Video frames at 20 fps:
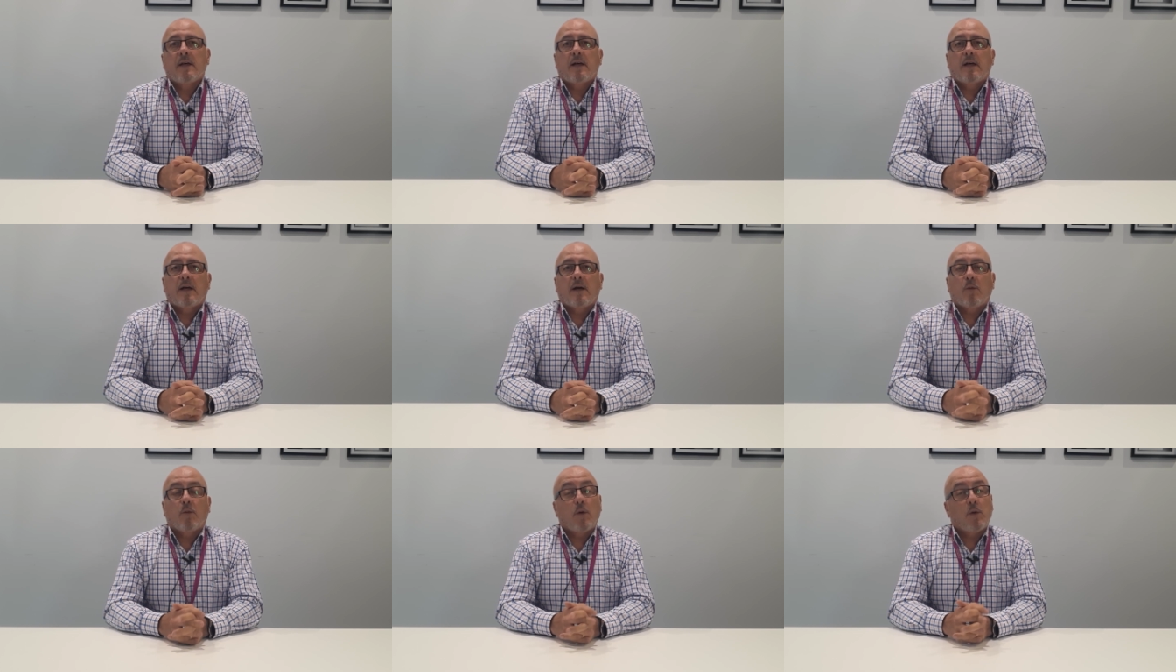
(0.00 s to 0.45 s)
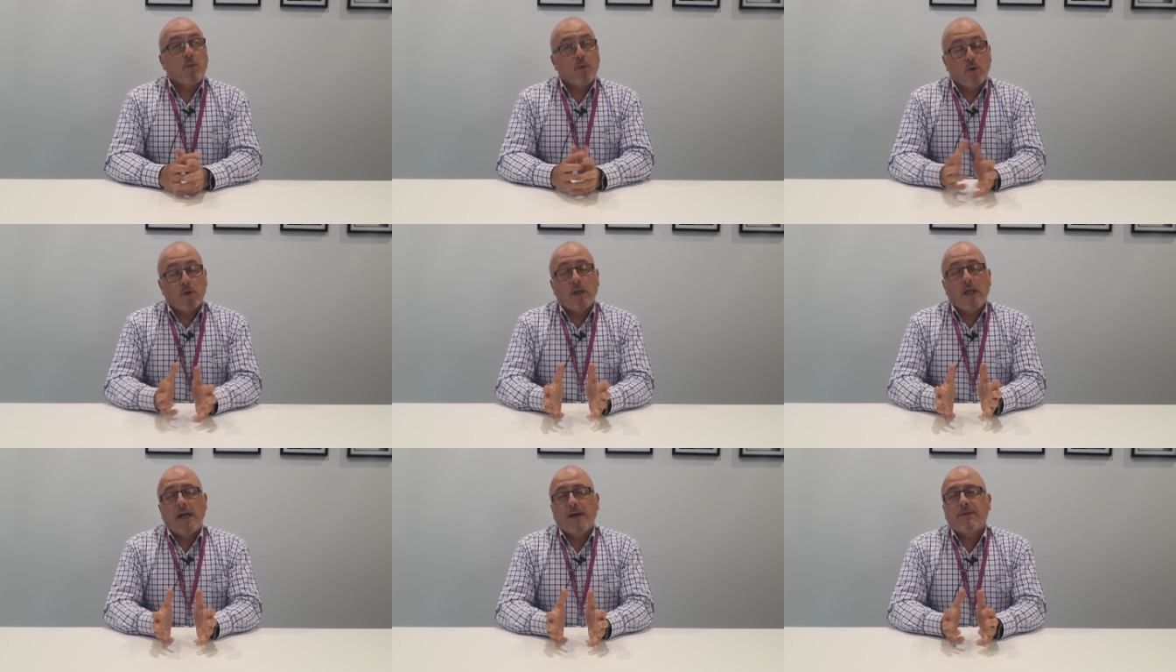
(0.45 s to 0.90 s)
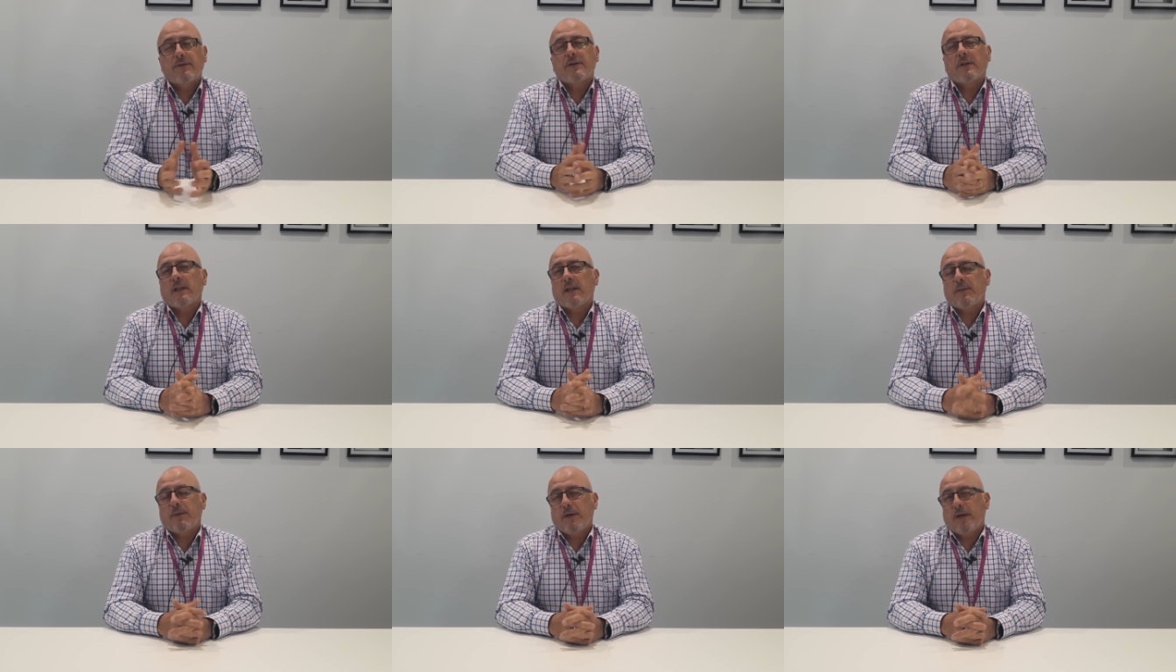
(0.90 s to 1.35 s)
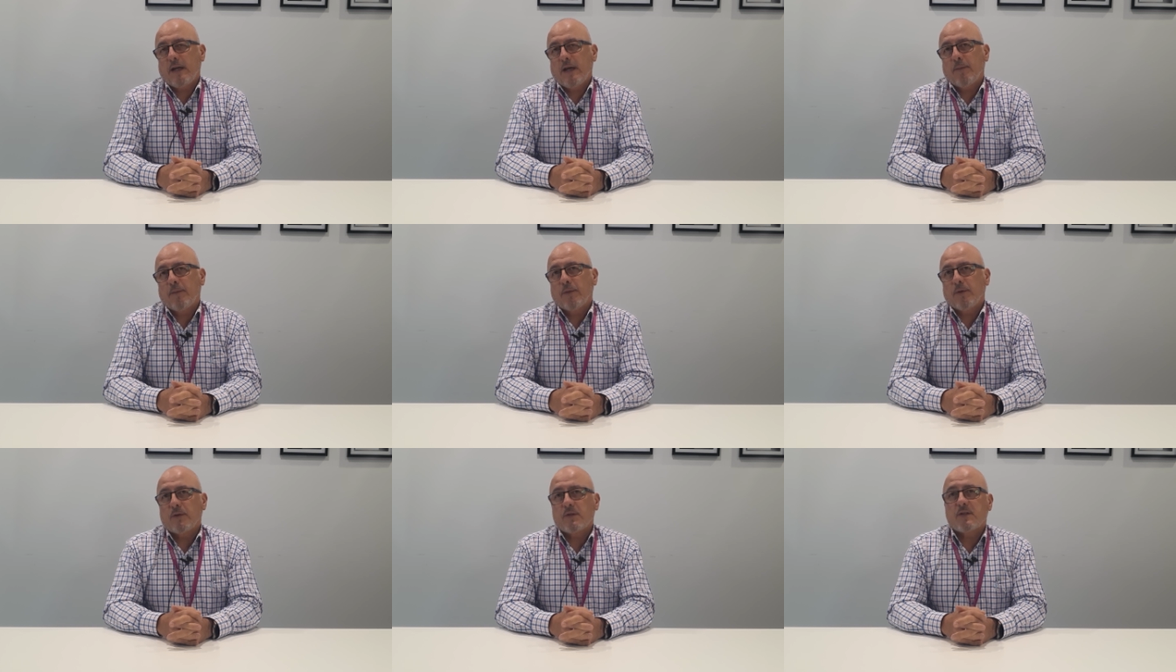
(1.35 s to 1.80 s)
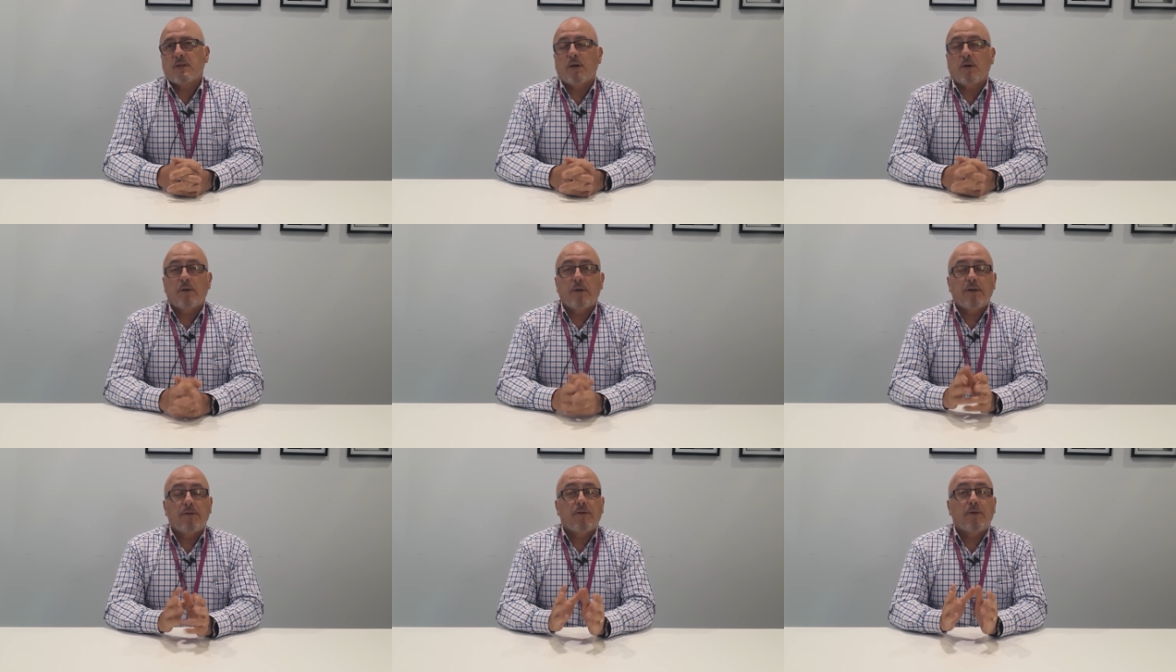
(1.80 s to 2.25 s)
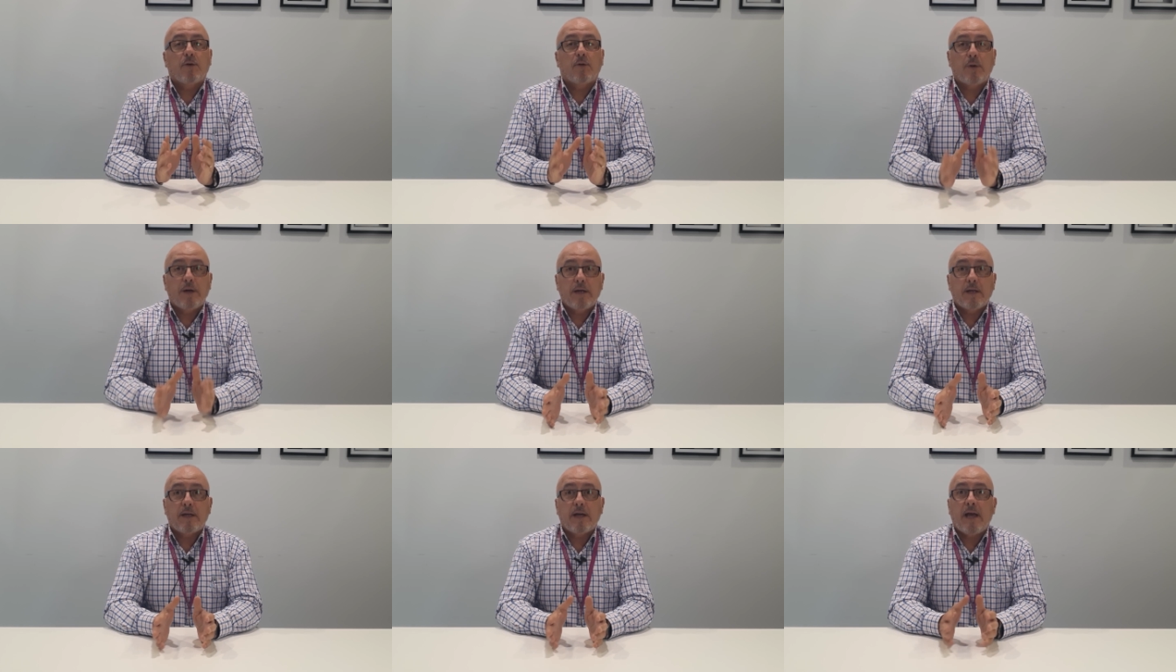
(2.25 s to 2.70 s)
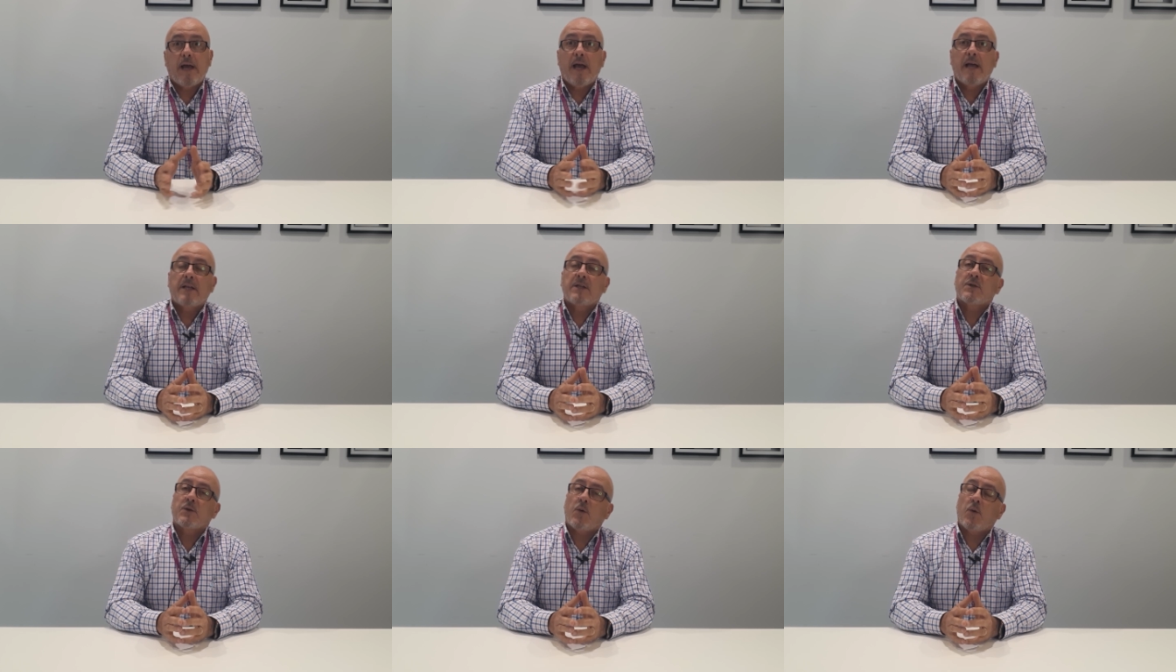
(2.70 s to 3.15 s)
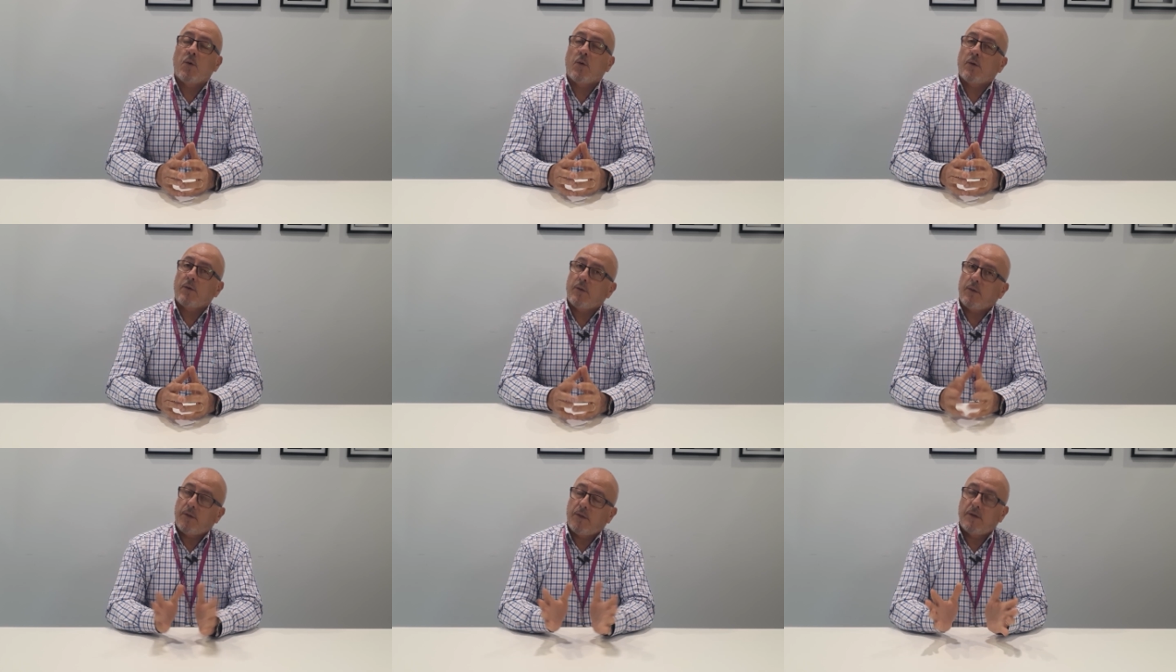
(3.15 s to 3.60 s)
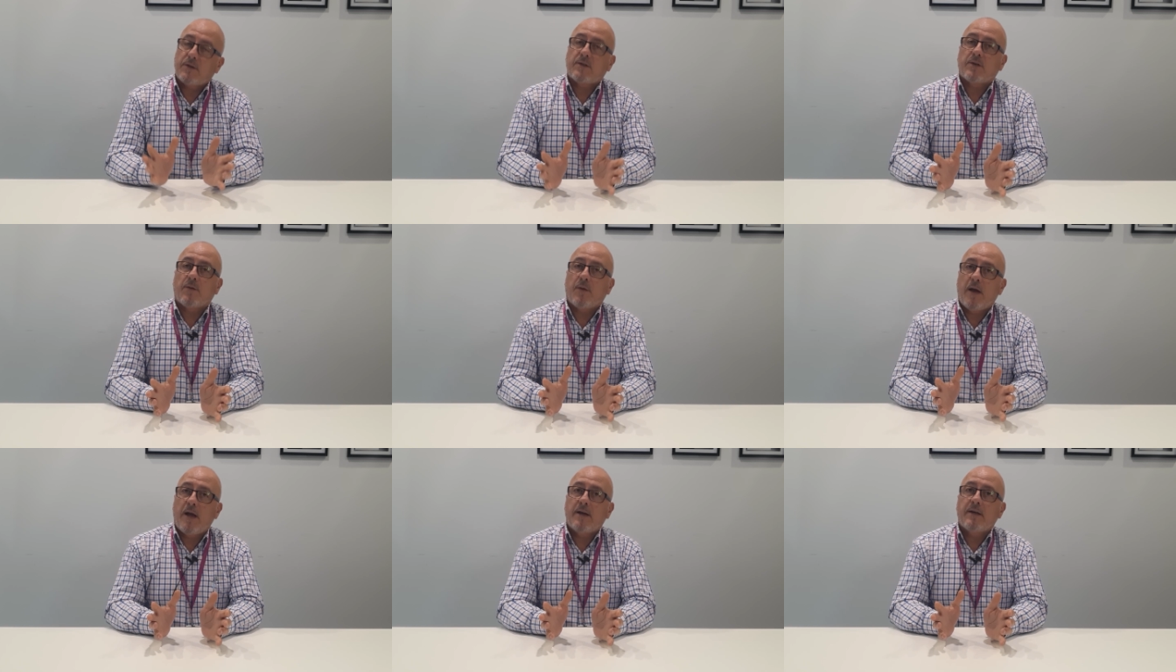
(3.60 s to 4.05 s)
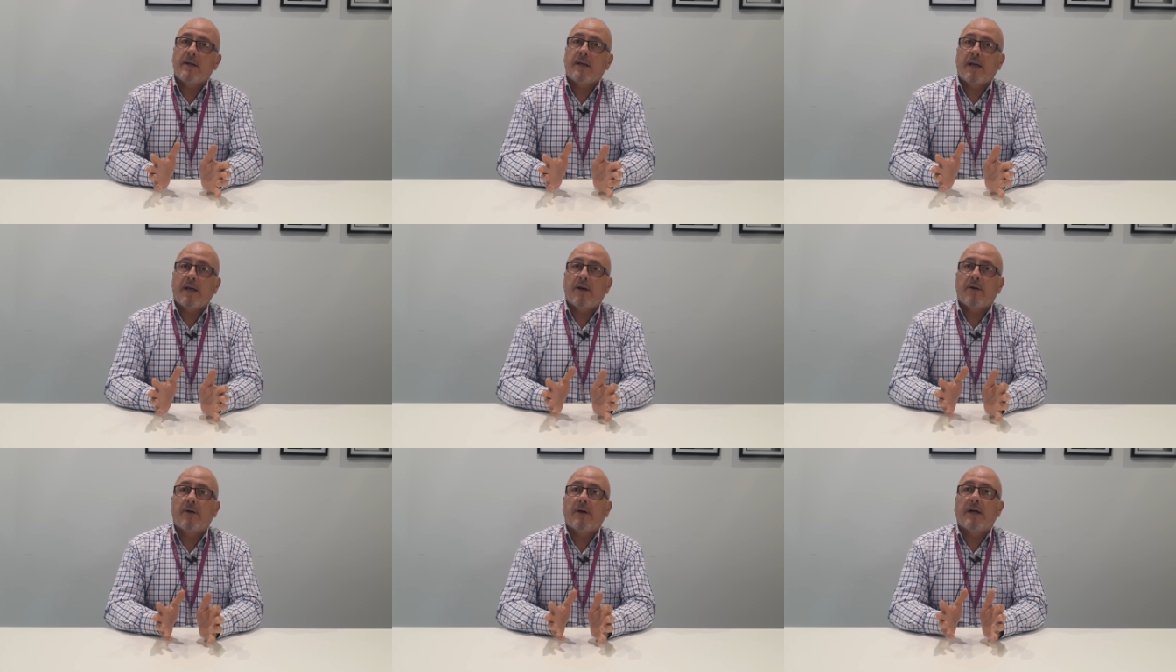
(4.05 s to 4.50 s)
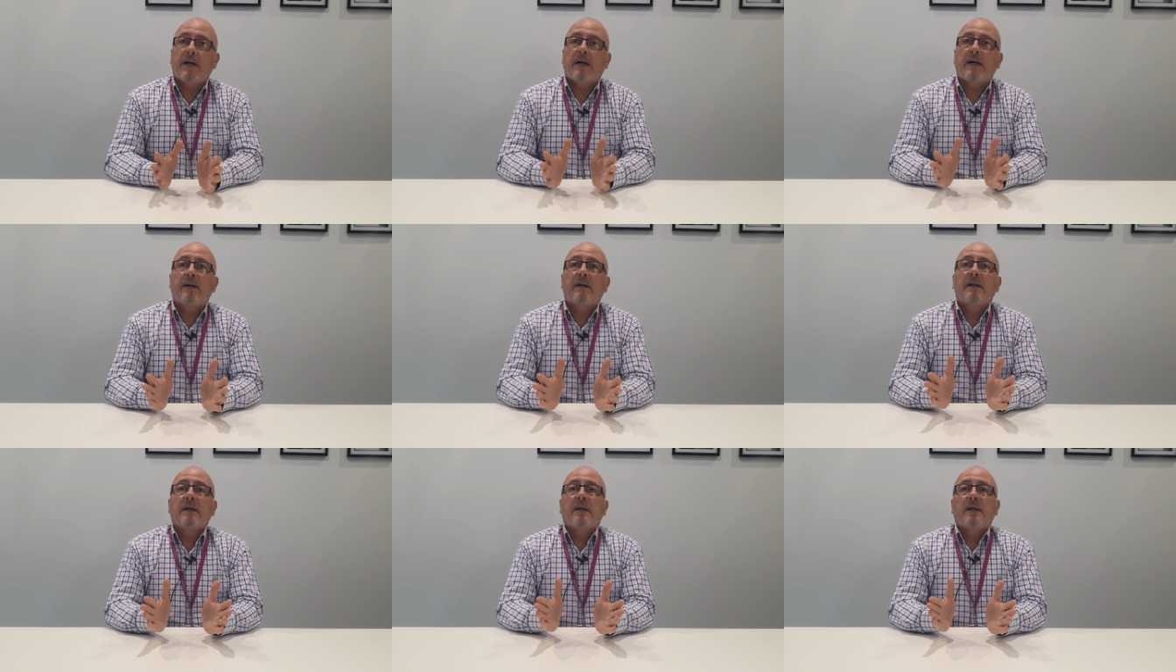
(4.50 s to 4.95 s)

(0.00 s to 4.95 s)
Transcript: Uh, we will have to limit numbers. So if you're in Cairns or the surrounding area,